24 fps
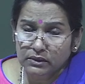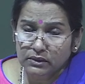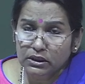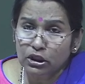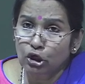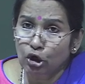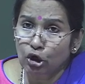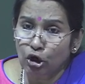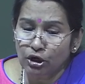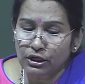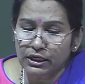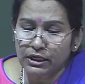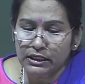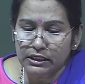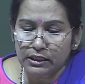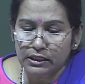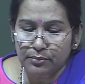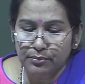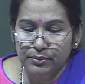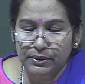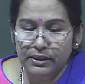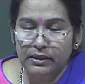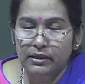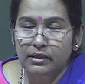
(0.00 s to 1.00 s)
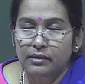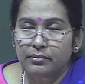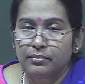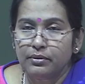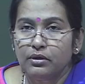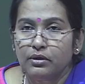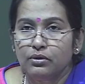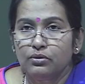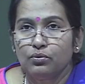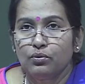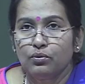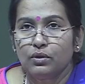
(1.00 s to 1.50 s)
cognitive behavior
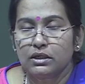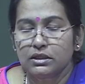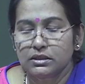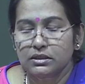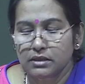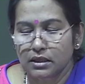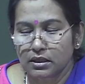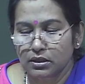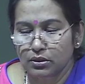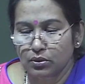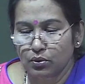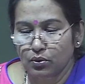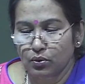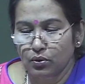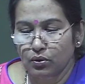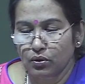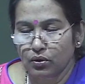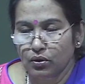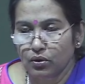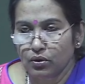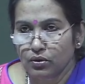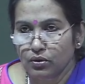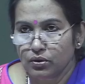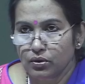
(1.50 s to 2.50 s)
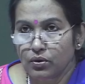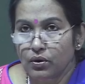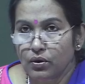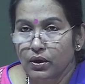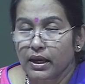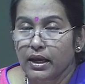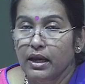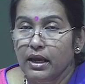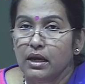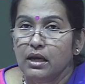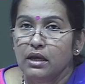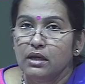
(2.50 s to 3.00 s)
towards that goal.
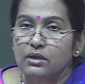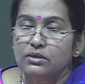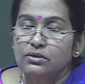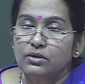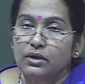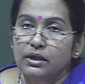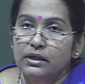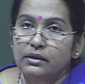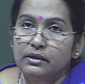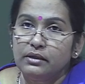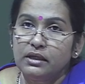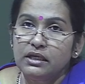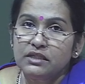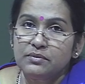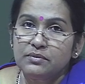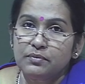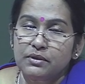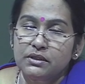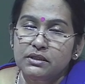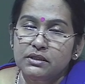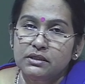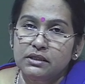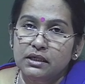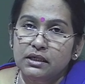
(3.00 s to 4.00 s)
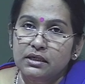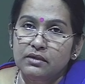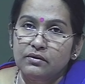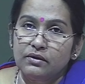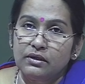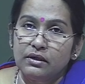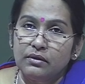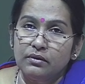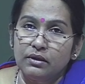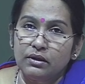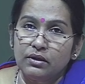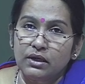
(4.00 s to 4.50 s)
Okay. So, in this process, that
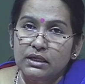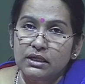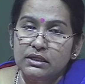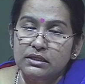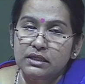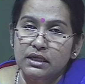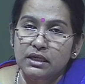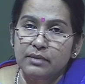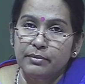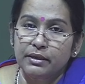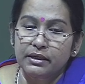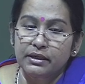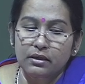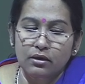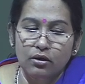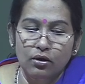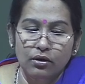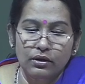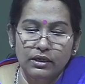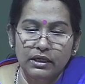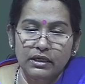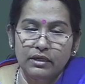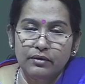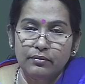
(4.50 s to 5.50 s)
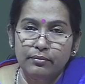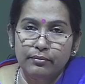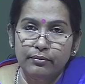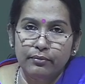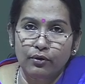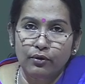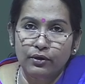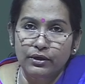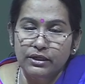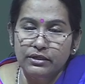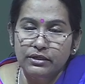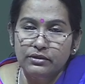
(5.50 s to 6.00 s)
you can say metacognitive
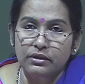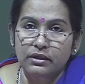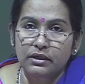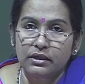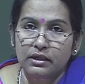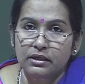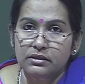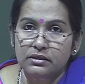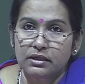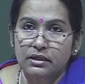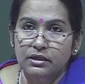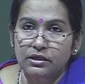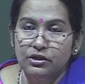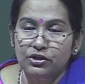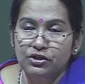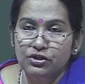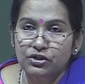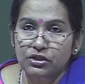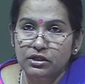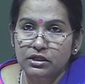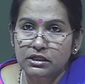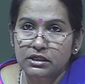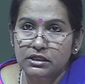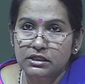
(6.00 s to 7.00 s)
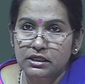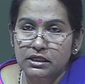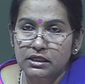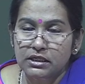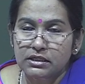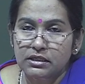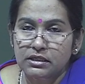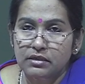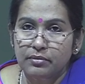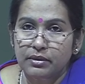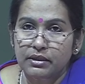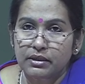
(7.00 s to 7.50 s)
monitoring is the initial stage
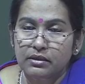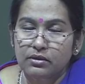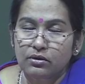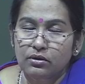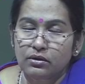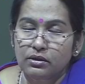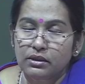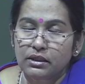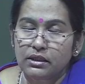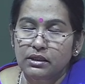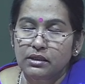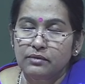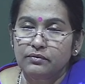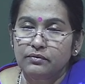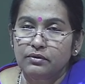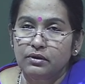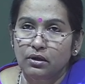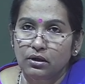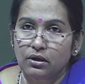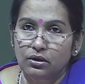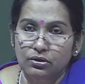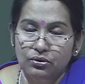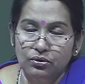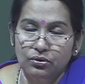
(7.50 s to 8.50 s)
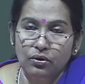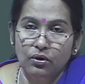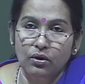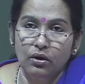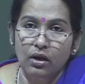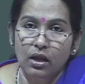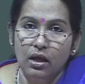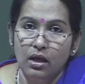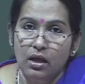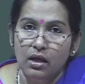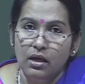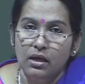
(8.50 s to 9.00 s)
and metacognitive control
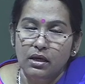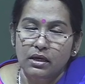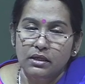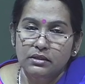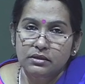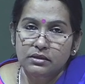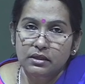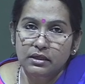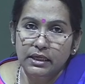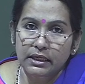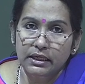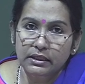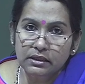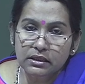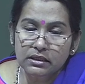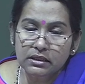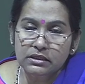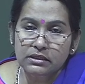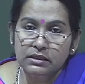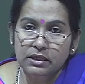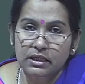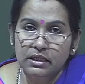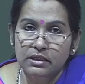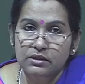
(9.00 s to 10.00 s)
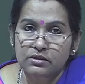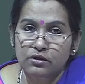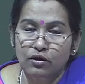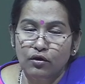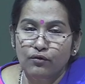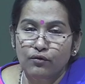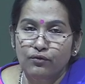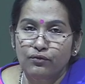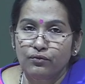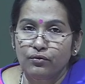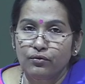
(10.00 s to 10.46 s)
is the later stage of